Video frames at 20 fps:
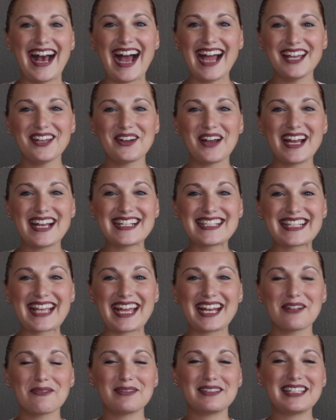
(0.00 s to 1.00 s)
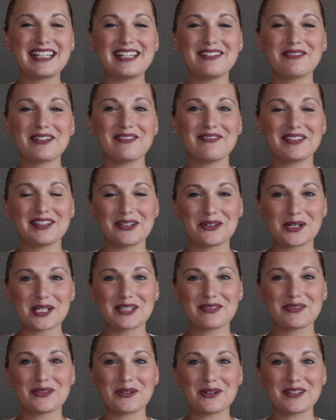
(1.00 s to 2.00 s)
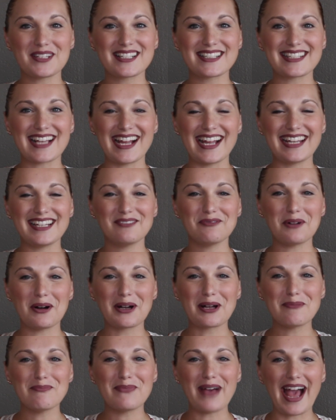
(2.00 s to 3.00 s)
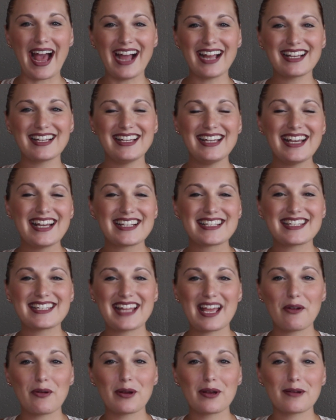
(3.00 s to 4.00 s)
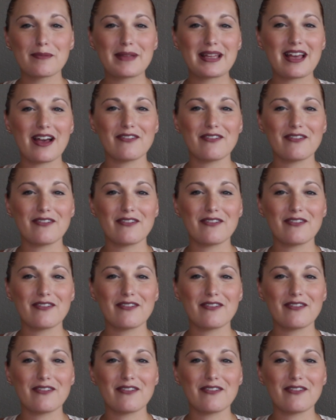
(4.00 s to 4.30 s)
Hi guys, Katie Willeen with Velours Floral Design. Welcome back. Today we're going to be